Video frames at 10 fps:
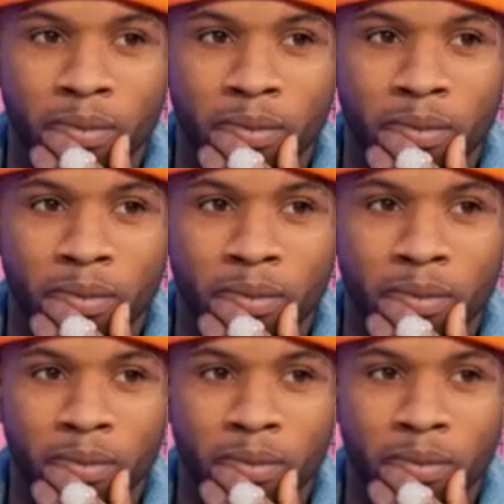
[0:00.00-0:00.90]

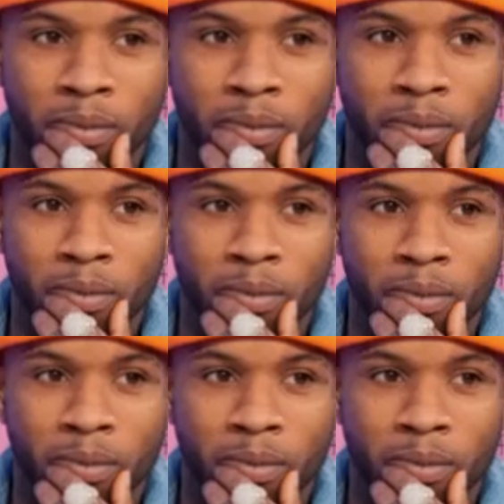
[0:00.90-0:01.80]

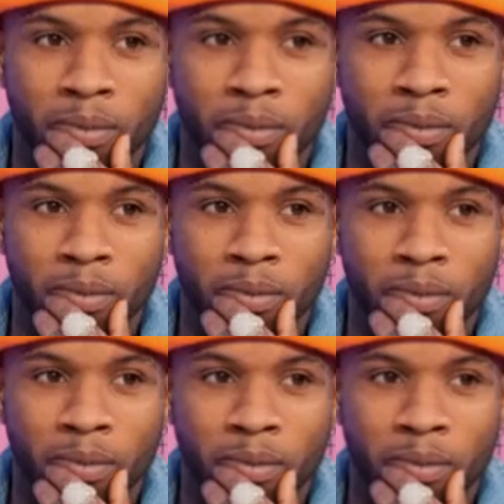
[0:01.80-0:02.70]

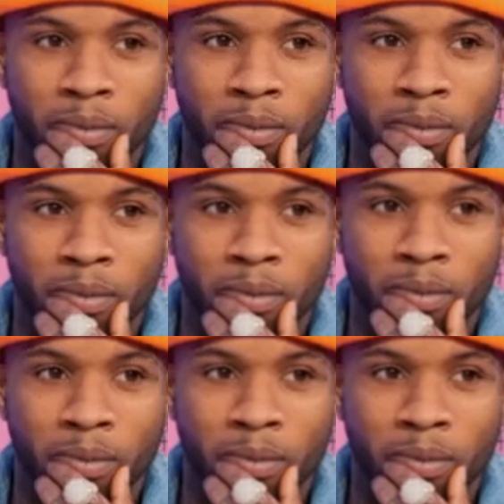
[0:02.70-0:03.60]
(silent)